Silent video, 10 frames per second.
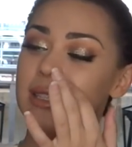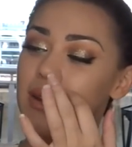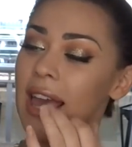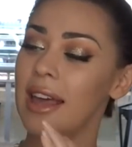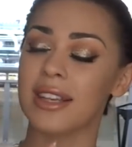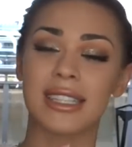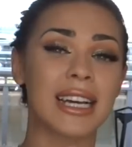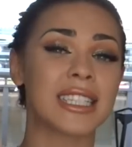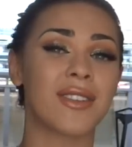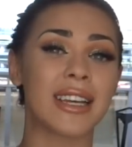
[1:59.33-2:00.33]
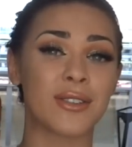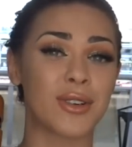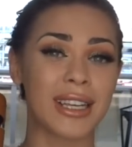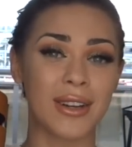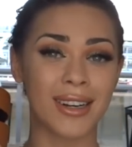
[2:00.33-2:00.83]
So yeah, the size of it is
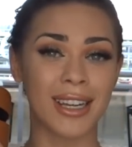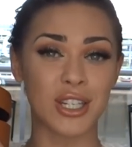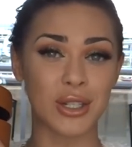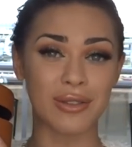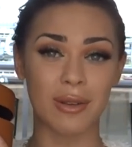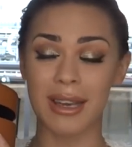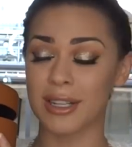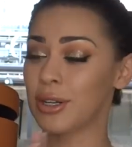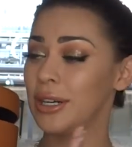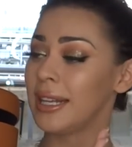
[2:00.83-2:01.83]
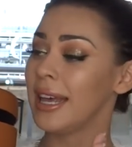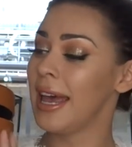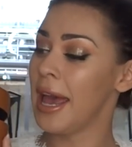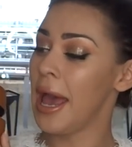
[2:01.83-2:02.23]
really not an issue for me at all.